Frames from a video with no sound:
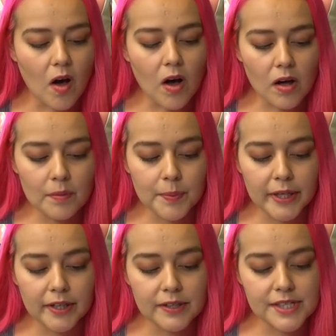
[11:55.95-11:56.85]
All
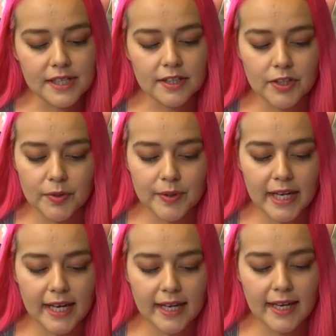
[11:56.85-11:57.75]
breeders in the
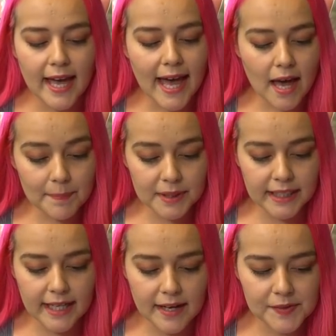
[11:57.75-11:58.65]
UK
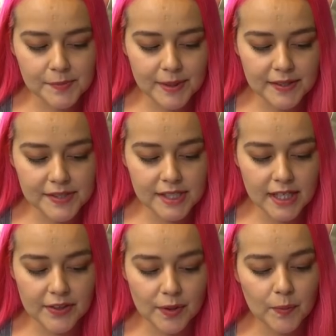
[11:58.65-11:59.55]
happily house males
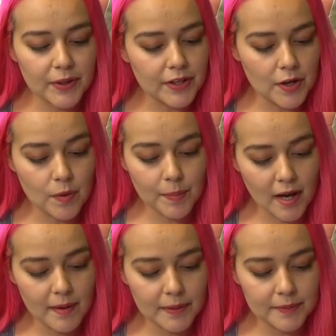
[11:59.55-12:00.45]
together with no
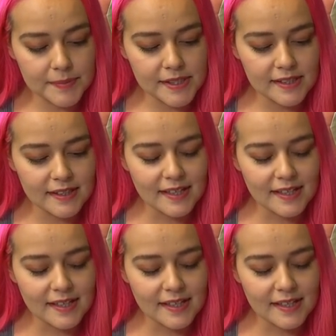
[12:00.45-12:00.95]
problems.